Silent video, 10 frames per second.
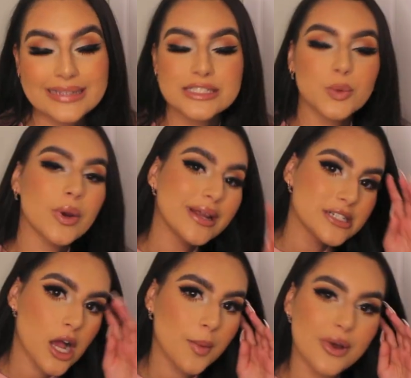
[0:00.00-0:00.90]
least, we're
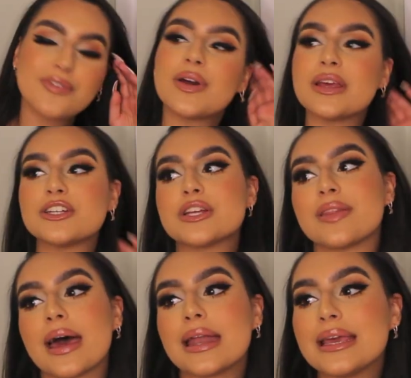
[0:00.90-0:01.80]
gonna talk about a
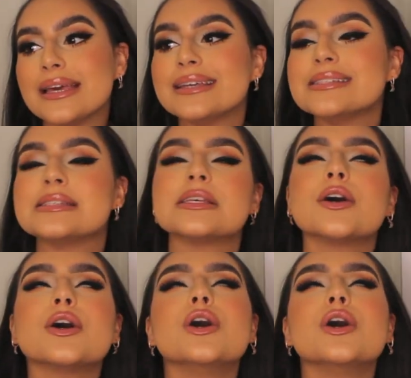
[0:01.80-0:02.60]
foundation that is